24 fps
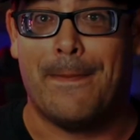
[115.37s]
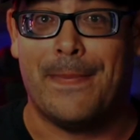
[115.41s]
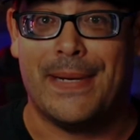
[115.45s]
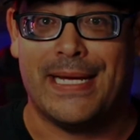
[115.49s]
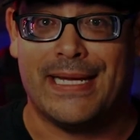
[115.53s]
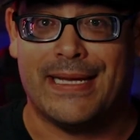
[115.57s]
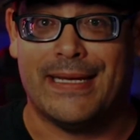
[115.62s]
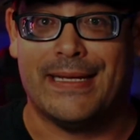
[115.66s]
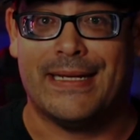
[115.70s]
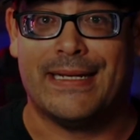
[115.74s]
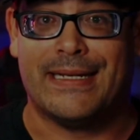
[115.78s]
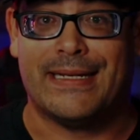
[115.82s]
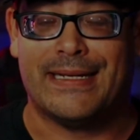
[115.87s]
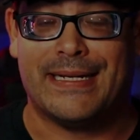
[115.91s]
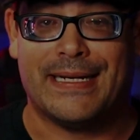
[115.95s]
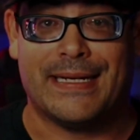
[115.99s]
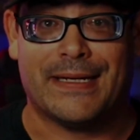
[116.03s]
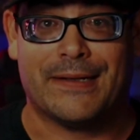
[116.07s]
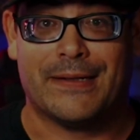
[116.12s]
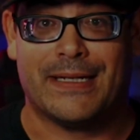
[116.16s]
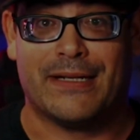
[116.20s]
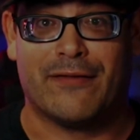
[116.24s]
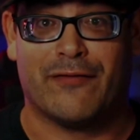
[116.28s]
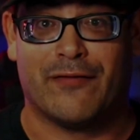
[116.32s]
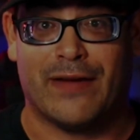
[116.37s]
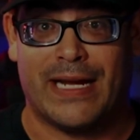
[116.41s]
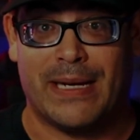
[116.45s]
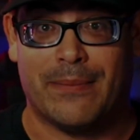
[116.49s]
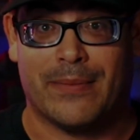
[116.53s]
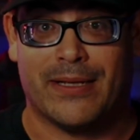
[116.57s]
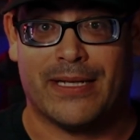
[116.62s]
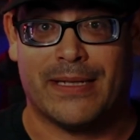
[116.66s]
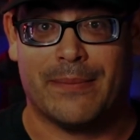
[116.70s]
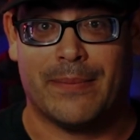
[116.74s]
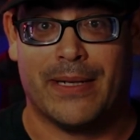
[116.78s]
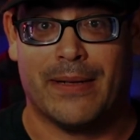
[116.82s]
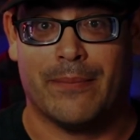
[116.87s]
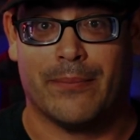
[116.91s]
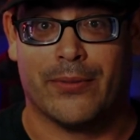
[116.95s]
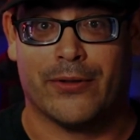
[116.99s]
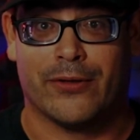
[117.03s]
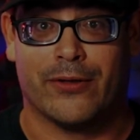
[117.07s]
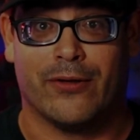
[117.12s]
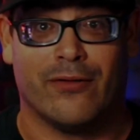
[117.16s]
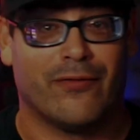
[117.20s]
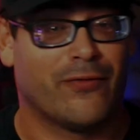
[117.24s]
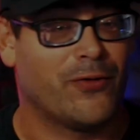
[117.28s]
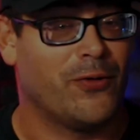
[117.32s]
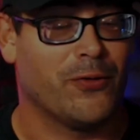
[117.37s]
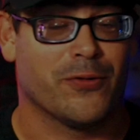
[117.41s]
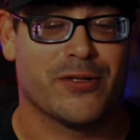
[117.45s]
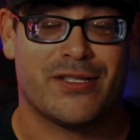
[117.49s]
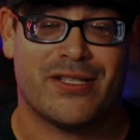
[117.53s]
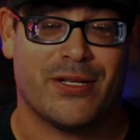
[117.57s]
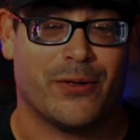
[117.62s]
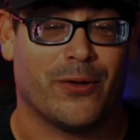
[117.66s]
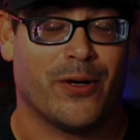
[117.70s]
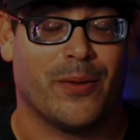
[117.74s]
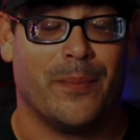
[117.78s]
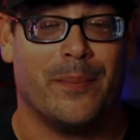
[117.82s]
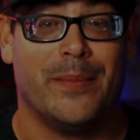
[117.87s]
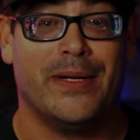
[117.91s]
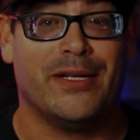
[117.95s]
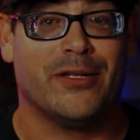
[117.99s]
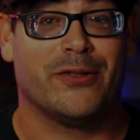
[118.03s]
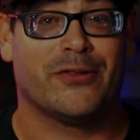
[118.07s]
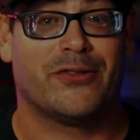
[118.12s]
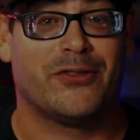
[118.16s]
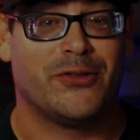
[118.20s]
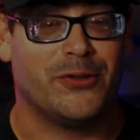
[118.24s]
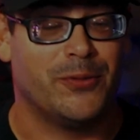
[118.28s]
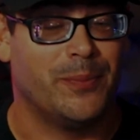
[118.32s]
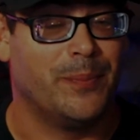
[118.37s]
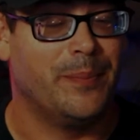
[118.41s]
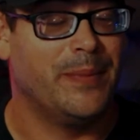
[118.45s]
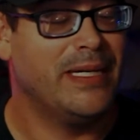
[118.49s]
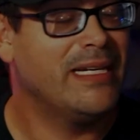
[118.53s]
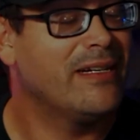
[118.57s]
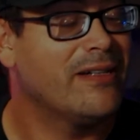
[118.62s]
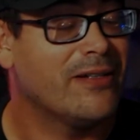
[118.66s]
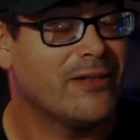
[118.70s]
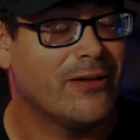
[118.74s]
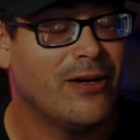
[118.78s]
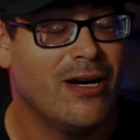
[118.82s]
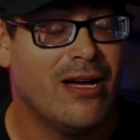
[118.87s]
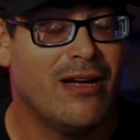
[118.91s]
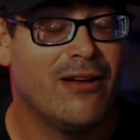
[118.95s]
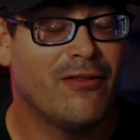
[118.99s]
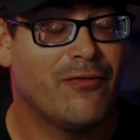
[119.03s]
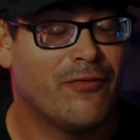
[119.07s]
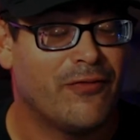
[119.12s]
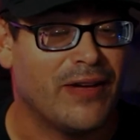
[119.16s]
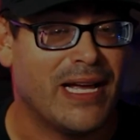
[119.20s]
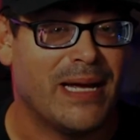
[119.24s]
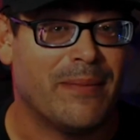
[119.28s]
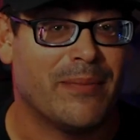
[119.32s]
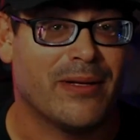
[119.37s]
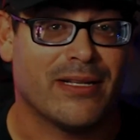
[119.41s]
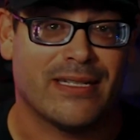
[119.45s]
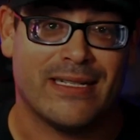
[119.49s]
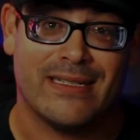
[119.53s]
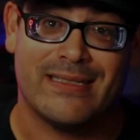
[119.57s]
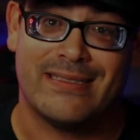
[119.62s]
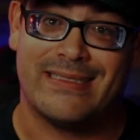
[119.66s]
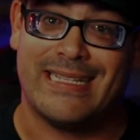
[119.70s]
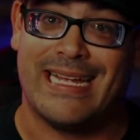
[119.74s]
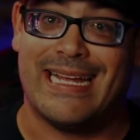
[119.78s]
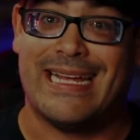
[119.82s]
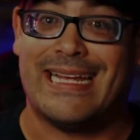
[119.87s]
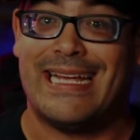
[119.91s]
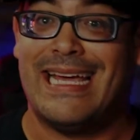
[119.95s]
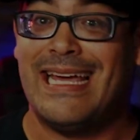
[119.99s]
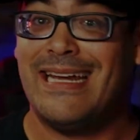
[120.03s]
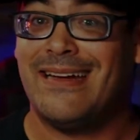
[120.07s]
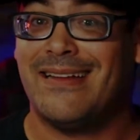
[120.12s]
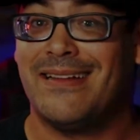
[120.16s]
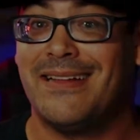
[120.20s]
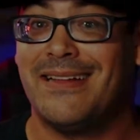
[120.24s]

military family member. Of course, there are mill-to-mill families, they get